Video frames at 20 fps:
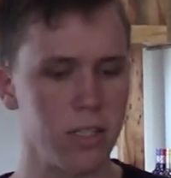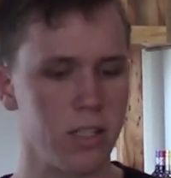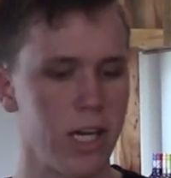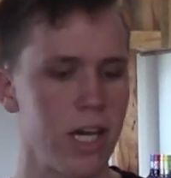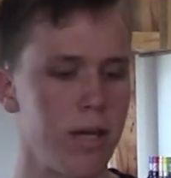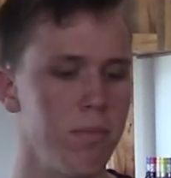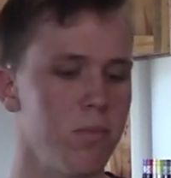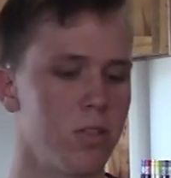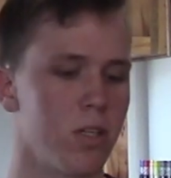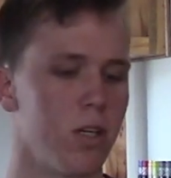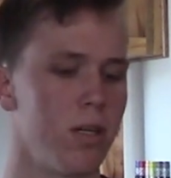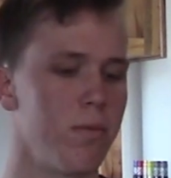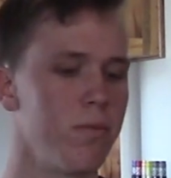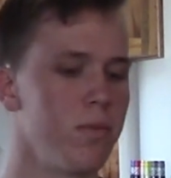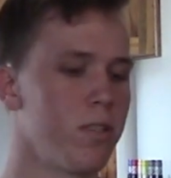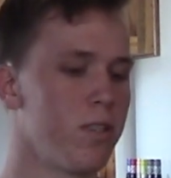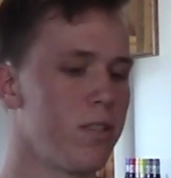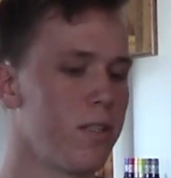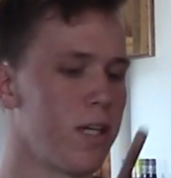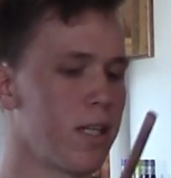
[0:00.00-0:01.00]

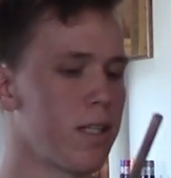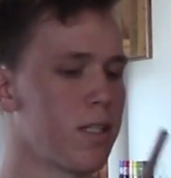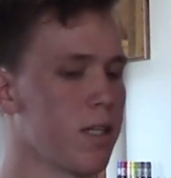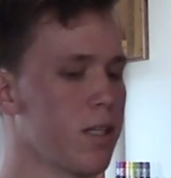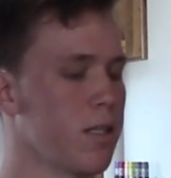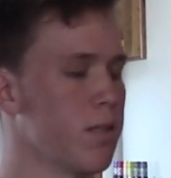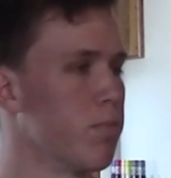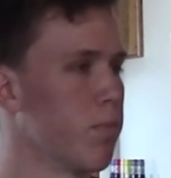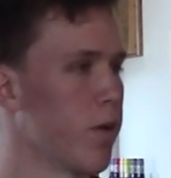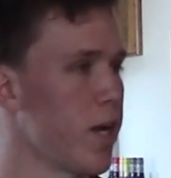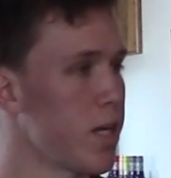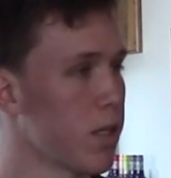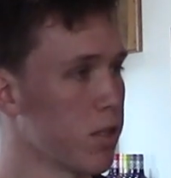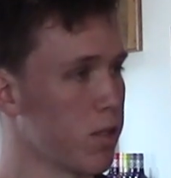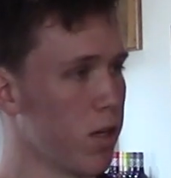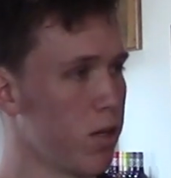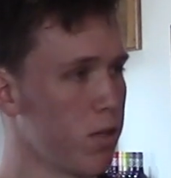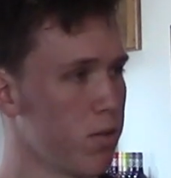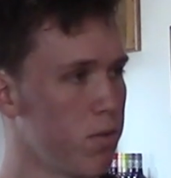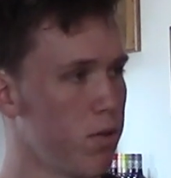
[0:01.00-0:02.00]
enzymes that can break
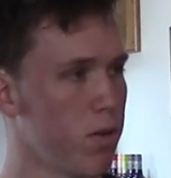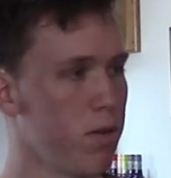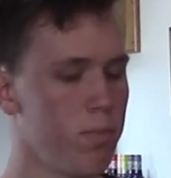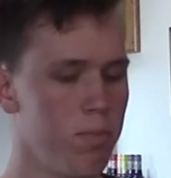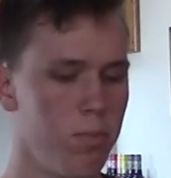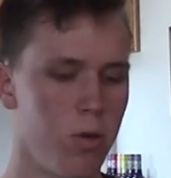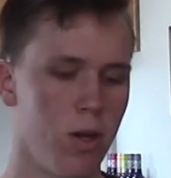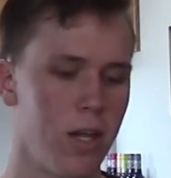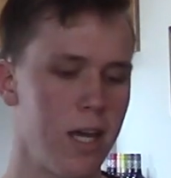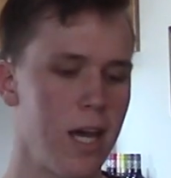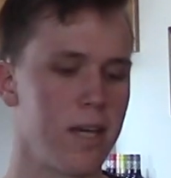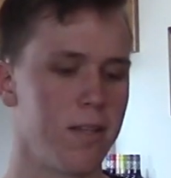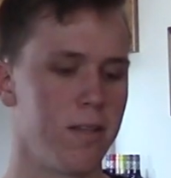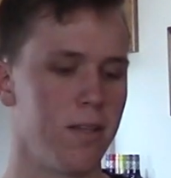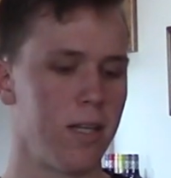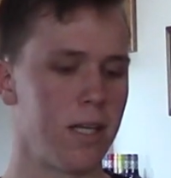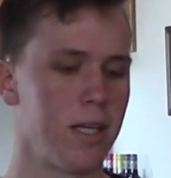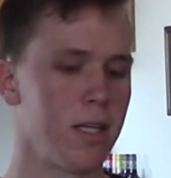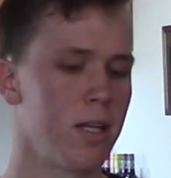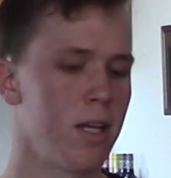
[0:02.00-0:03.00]
down
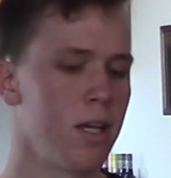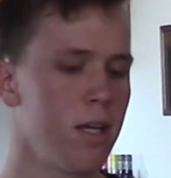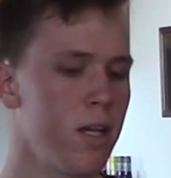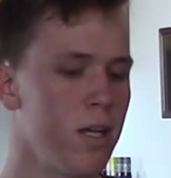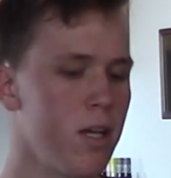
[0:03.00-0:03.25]
polyethylene.